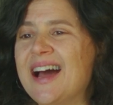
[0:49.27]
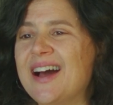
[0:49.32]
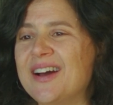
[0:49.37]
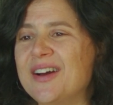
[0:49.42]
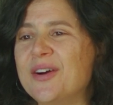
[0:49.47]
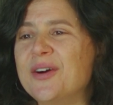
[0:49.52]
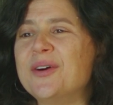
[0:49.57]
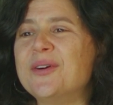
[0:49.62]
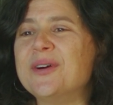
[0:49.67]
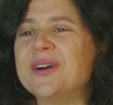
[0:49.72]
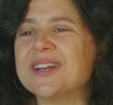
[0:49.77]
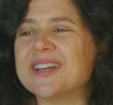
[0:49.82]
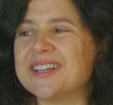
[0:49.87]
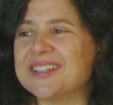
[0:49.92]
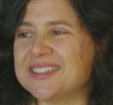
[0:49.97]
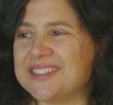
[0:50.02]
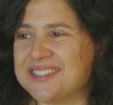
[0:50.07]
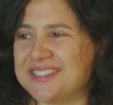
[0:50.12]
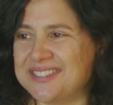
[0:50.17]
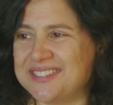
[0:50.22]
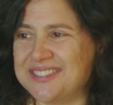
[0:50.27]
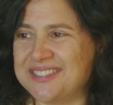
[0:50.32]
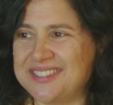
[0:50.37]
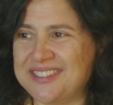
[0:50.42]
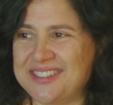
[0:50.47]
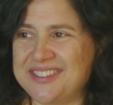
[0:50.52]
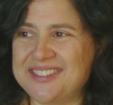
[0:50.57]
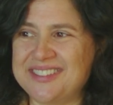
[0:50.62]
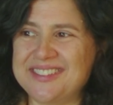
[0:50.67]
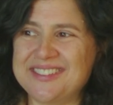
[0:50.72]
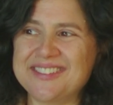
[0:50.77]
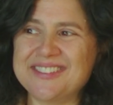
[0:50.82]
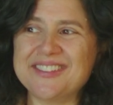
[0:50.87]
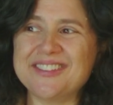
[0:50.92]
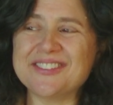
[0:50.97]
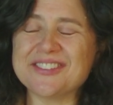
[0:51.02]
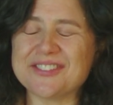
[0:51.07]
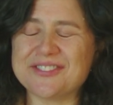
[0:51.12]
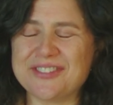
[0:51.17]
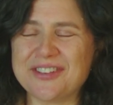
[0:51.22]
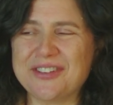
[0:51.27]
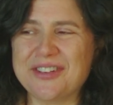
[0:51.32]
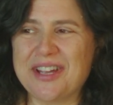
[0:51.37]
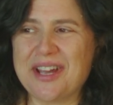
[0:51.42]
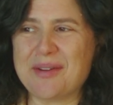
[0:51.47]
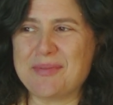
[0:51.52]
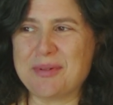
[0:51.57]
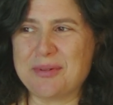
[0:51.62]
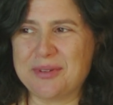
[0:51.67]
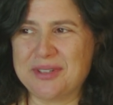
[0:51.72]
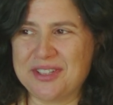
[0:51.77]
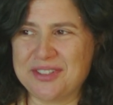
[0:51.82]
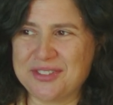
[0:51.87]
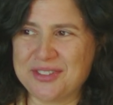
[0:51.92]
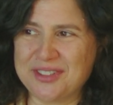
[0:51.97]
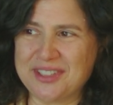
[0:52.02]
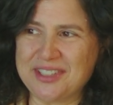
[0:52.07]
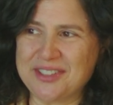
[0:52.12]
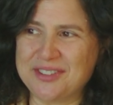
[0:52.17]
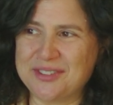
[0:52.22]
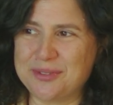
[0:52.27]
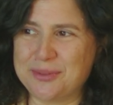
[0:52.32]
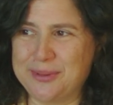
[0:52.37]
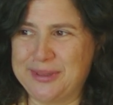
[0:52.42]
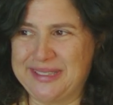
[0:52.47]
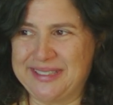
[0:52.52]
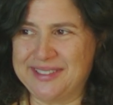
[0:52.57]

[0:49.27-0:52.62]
Oh, I was very happy when I saw that tweet.